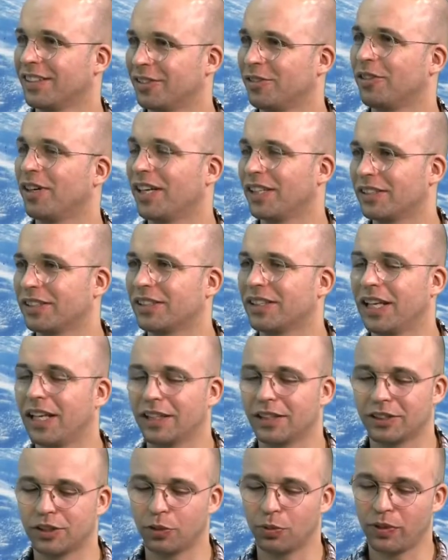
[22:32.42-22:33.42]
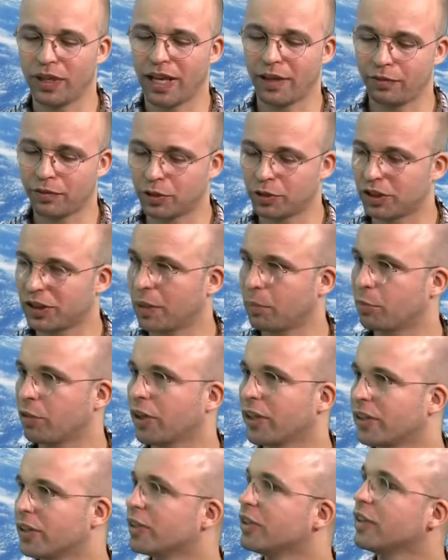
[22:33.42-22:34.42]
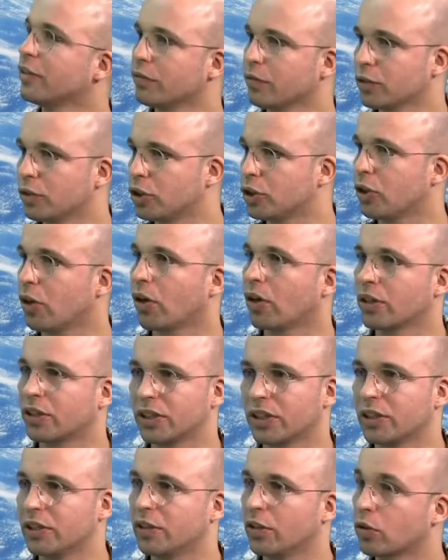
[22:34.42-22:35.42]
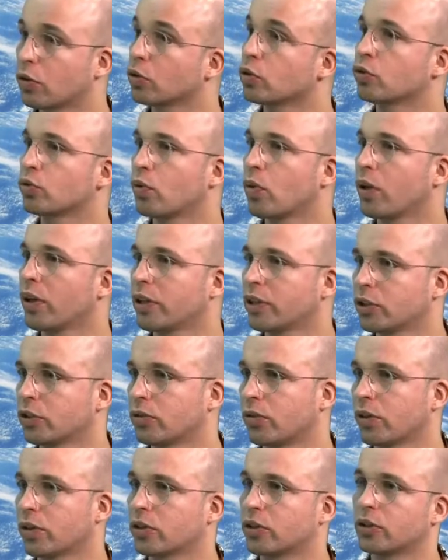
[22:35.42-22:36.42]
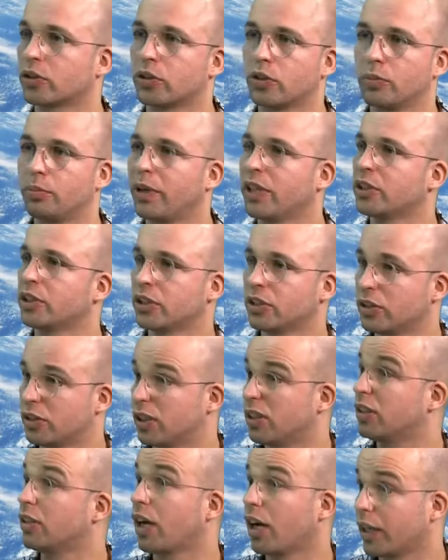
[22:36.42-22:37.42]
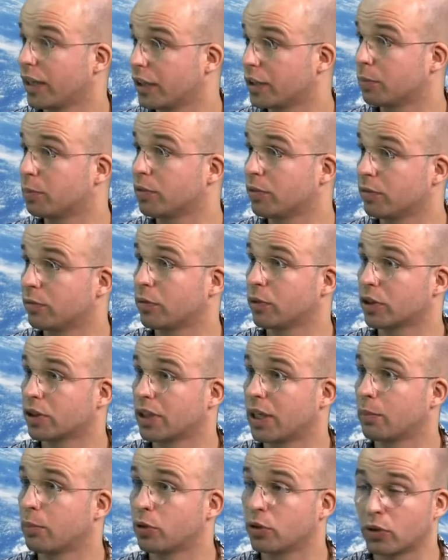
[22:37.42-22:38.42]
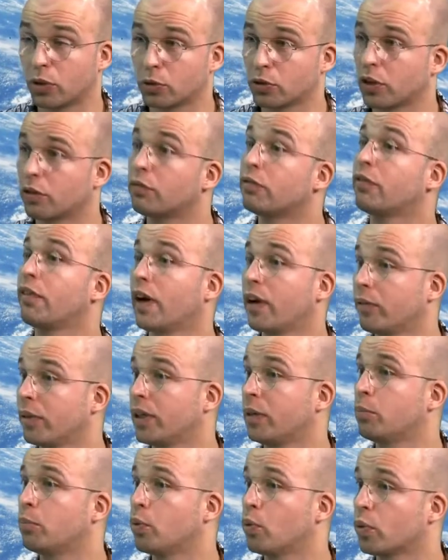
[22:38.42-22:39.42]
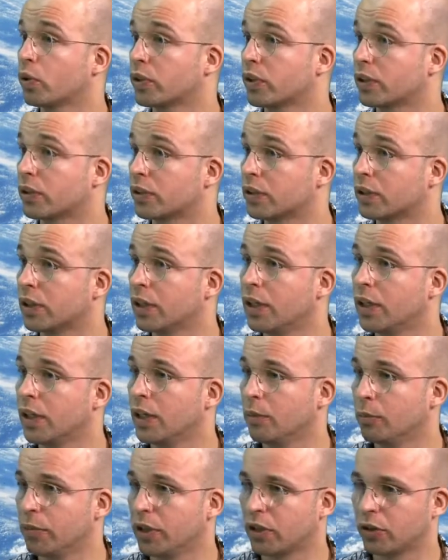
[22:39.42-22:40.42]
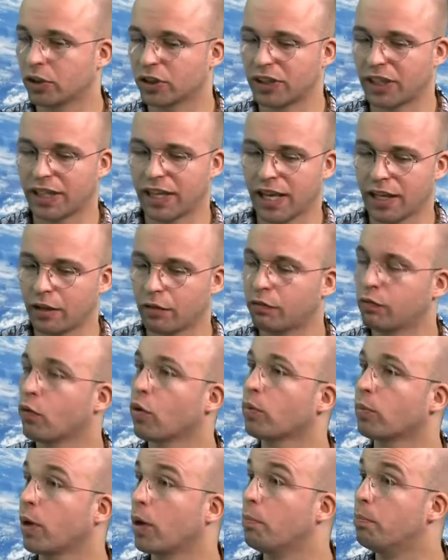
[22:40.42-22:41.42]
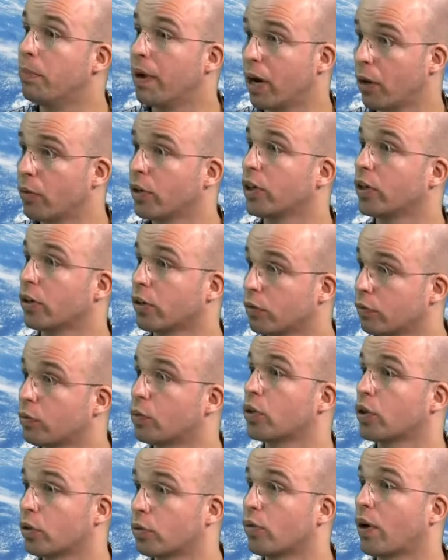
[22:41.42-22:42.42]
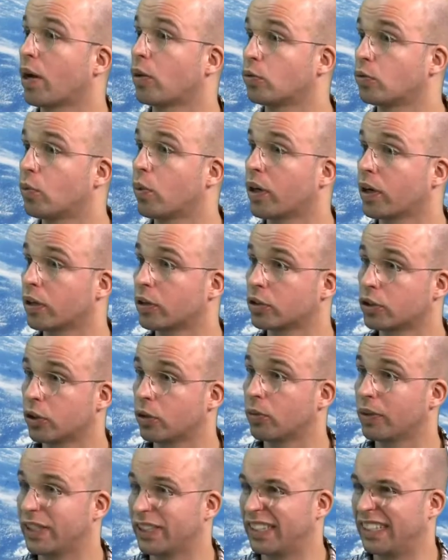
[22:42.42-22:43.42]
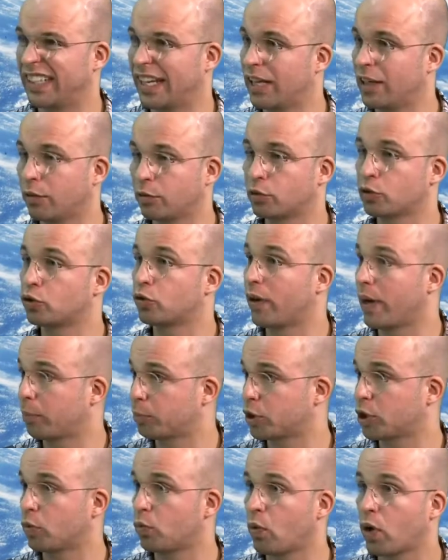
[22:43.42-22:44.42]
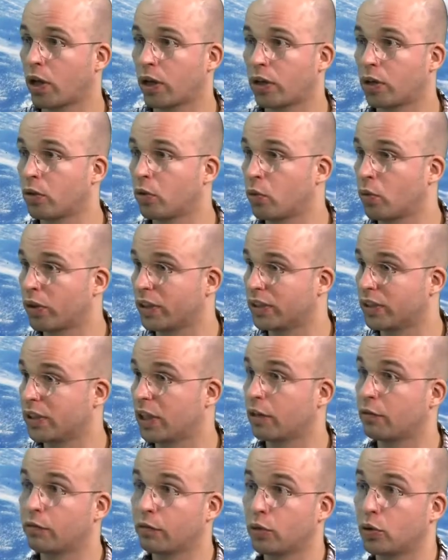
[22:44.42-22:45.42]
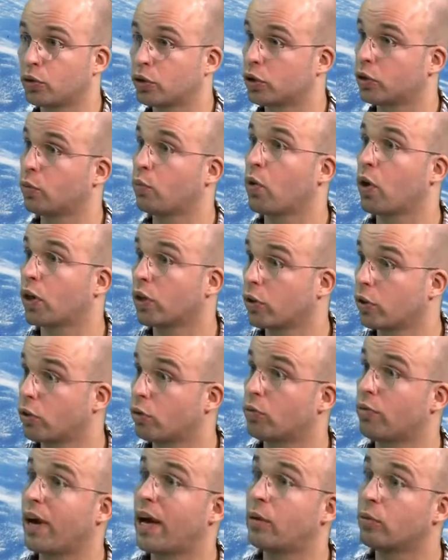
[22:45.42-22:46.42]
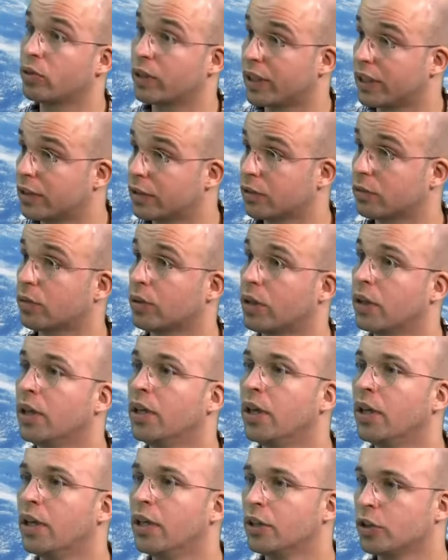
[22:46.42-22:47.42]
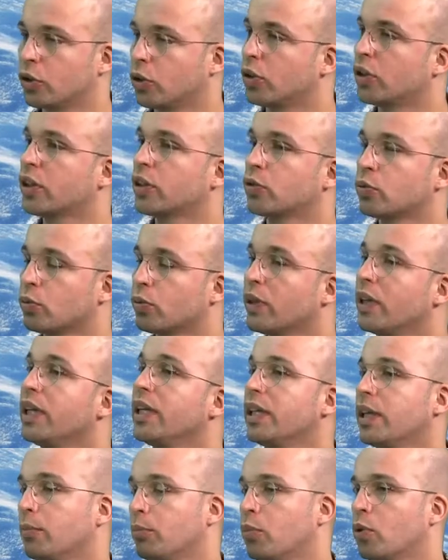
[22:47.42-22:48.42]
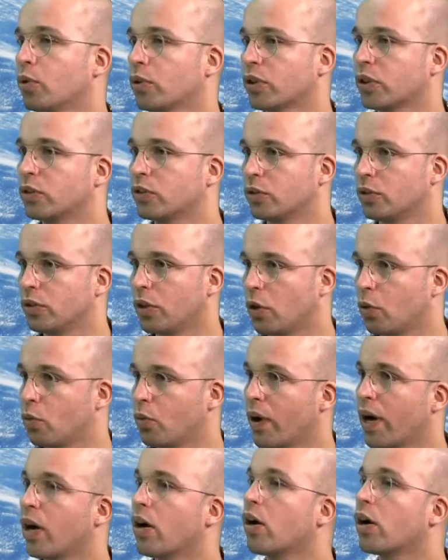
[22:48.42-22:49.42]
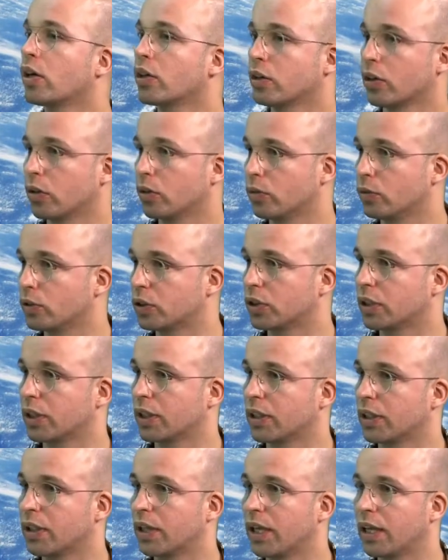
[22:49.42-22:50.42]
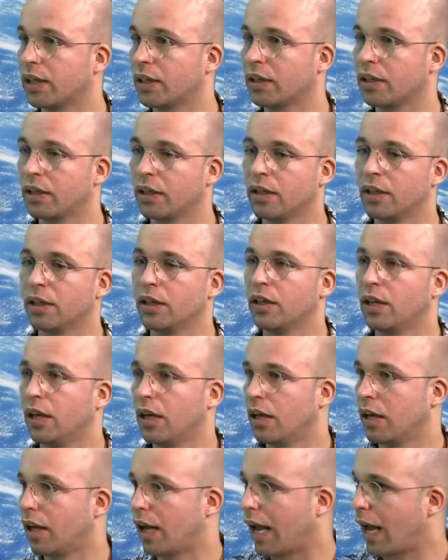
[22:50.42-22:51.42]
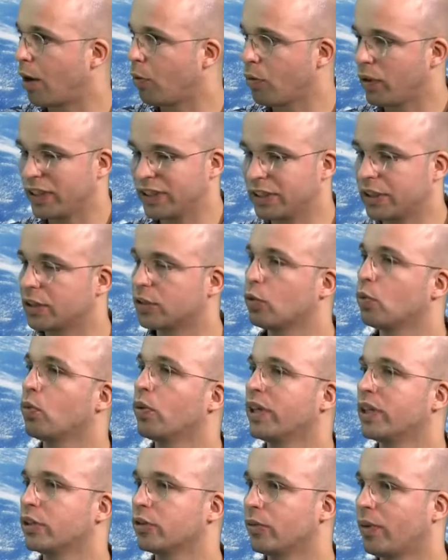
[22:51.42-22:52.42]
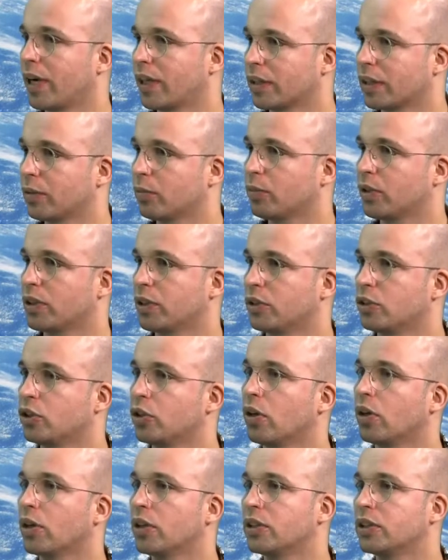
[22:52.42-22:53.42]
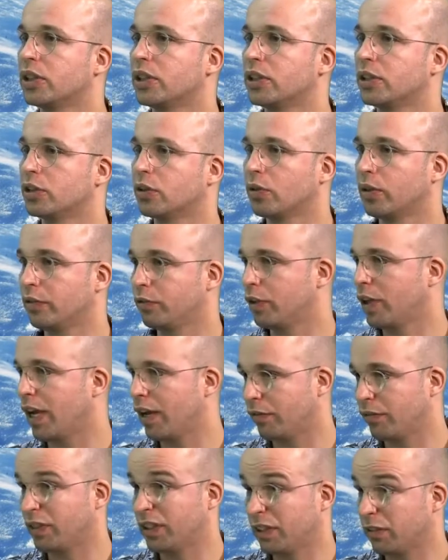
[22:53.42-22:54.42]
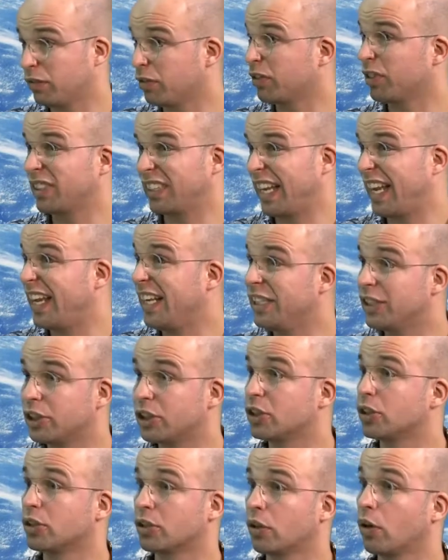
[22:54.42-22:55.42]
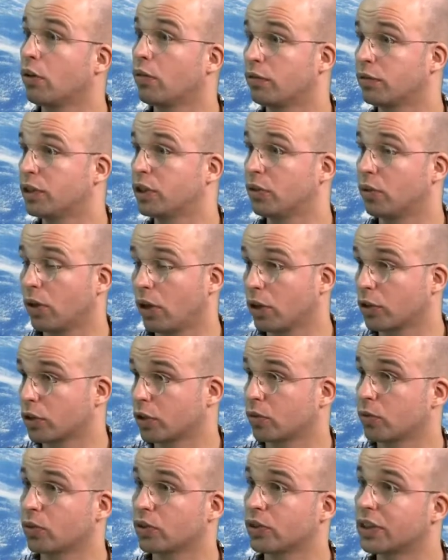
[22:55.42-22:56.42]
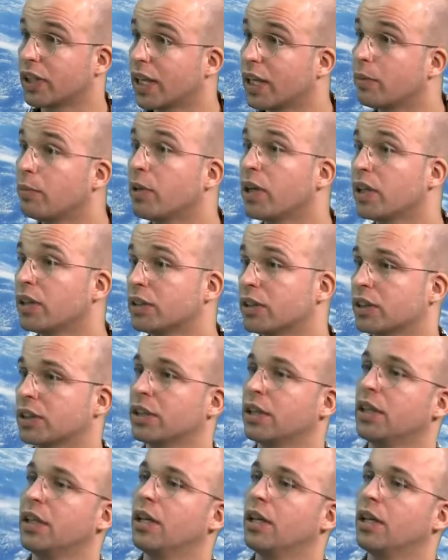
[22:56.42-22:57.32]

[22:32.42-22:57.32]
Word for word: Right, yeah, so we have to separate the different geology, the controlling structures. You mentioned the dikes, for example. Those are very important because they kind of form a barrier for the groundwater. So it kind of traps the water or it diverts the water around it. So it is really important to know where are those and how is this all interacting with the geology. So if you have different ages of geological sediments,